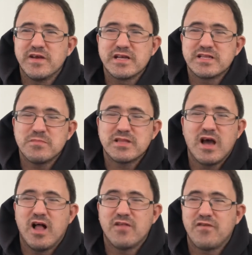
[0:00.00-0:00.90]
Timothy
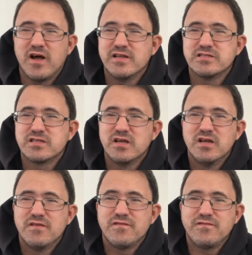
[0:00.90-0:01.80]
Oliphant is
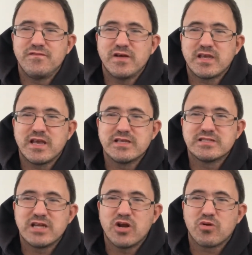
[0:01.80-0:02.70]
fucking
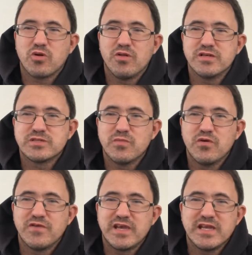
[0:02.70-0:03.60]
hysterical in this
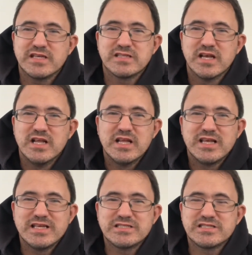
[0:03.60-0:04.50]
movie. He does
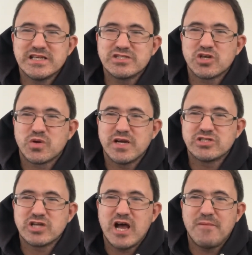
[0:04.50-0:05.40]
such a great
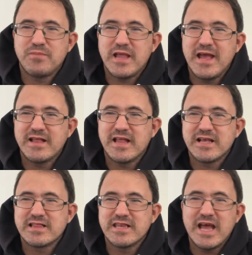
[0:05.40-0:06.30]
job playing
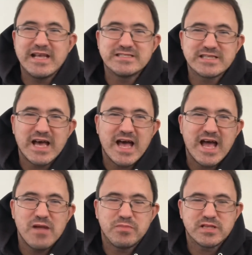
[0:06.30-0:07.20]
like the nice
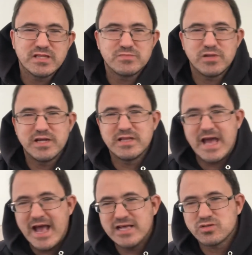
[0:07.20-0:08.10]
guy, but then playing the
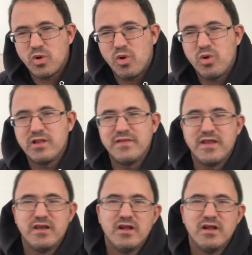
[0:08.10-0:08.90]
asshole, and then